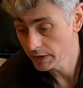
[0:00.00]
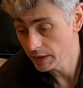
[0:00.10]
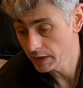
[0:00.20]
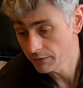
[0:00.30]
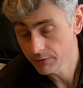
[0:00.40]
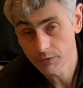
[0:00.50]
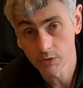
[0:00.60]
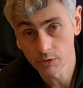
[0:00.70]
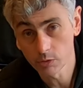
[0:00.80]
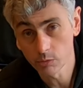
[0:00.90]
If
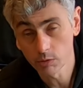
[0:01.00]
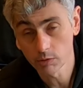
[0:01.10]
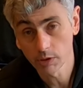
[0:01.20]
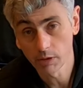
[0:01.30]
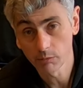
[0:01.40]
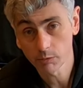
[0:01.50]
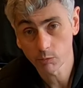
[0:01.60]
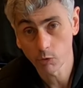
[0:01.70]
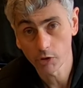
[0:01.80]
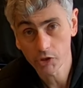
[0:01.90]
you will
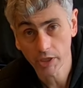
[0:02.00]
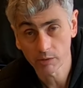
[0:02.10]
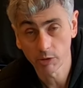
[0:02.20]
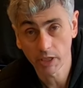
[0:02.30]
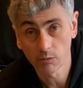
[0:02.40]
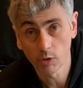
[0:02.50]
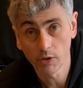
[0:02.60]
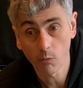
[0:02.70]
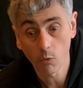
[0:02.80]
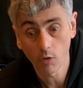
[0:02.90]
want to check them again when
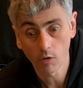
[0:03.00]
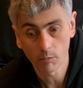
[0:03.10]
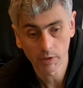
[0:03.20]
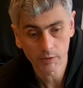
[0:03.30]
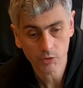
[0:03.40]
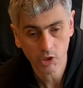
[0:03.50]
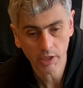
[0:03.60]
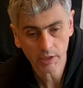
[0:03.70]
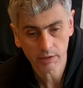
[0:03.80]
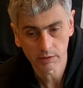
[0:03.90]
they're warm on
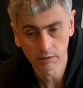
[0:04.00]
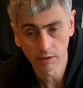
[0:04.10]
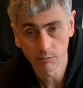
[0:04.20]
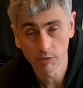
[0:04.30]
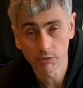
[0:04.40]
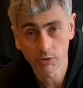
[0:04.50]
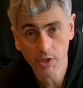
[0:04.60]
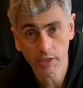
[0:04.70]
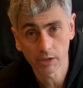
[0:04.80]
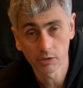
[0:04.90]
track. If you're
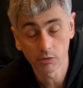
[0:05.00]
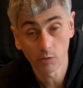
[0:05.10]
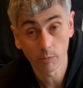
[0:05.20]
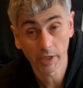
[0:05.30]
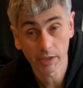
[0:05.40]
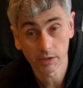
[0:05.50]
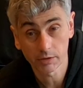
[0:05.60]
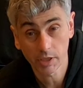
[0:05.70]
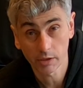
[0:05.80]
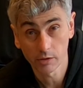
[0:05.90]
taking your own bike, if you're
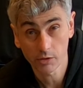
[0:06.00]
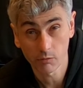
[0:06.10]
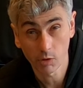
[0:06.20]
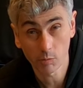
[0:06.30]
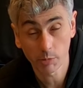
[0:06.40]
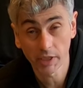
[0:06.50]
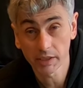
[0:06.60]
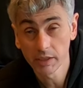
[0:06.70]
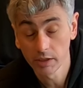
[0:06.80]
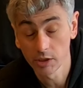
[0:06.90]
taking it as a road bike,
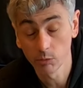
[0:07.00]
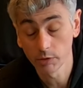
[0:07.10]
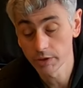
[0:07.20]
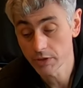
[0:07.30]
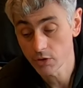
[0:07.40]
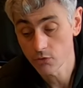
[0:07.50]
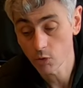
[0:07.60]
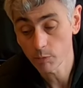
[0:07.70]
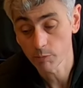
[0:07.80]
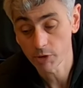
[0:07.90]
you will need to
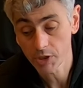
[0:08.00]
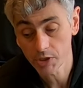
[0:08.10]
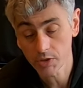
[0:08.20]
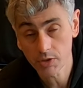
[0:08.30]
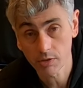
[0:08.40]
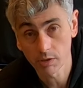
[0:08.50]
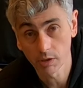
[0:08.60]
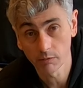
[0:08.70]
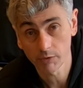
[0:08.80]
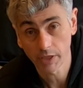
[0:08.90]
drop the pressures
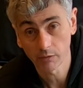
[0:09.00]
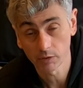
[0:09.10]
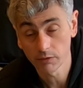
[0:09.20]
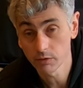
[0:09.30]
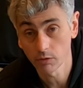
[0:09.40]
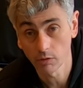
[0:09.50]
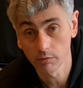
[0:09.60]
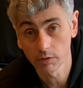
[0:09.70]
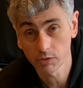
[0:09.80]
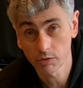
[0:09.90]
down. If you're
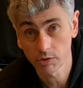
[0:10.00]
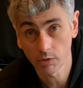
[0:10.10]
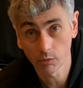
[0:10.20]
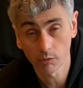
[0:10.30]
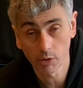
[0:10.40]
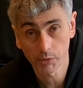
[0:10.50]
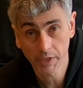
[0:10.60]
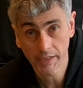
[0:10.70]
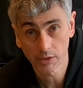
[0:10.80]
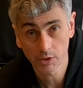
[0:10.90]
on general road
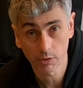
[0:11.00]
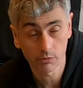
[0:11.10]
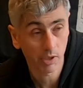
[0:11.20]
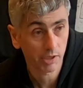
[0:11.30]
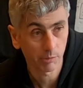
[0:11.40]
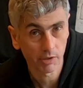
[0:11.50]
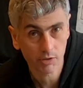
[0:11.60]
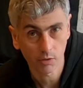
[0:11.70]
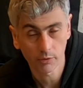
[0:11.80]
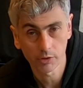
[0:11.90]
tires, I would recommend
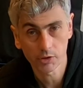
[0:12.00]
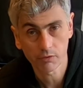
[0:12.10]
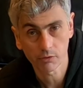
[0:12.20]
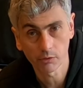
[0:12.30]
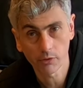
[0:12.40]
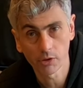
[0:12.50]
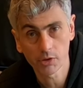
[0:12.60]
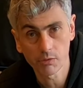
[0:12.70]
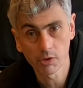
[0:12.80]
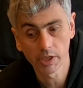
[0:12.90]
sort of 30 front,
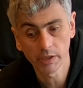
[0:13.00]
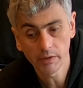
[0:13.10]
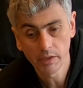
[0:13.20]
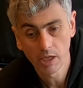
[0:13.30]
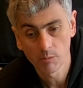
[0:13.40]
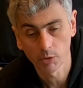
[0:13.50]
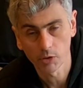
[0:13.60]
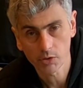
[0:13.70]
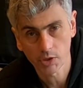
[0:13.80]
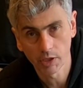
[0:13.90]
30 rear,
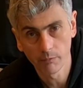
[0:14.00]
but